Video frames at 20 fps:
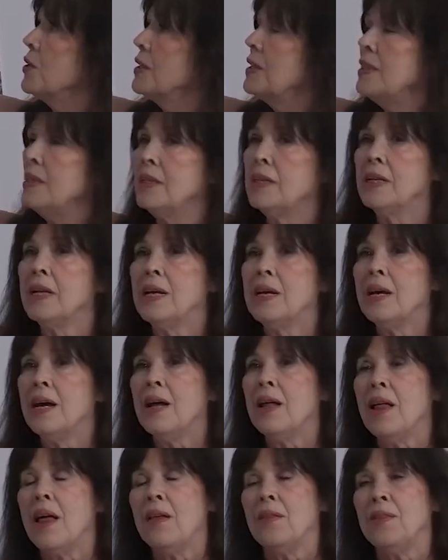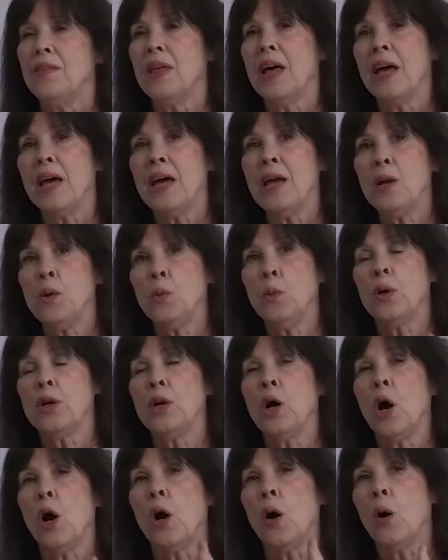on it, they
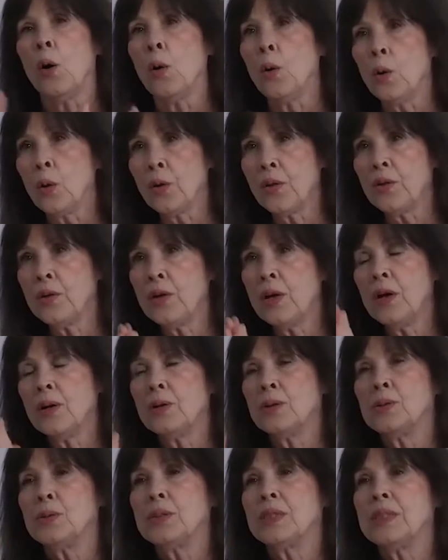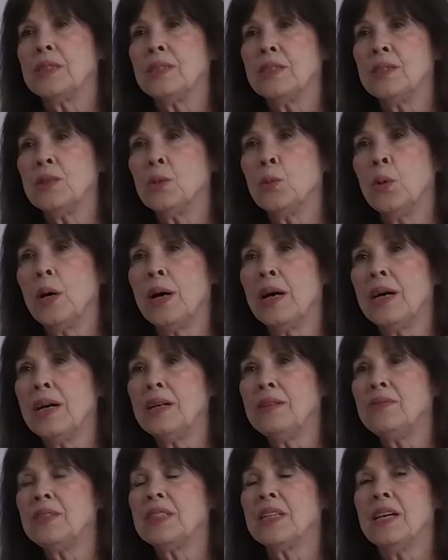would hold the nose into the
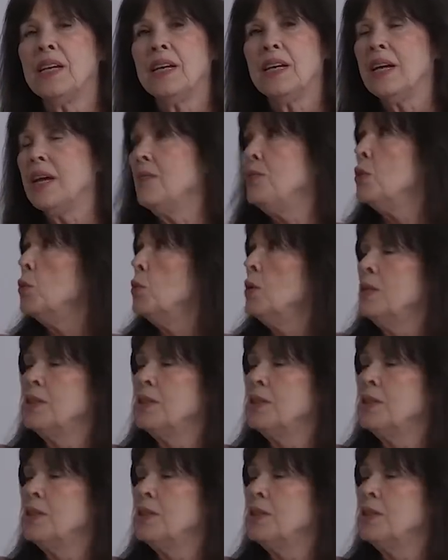waves, and the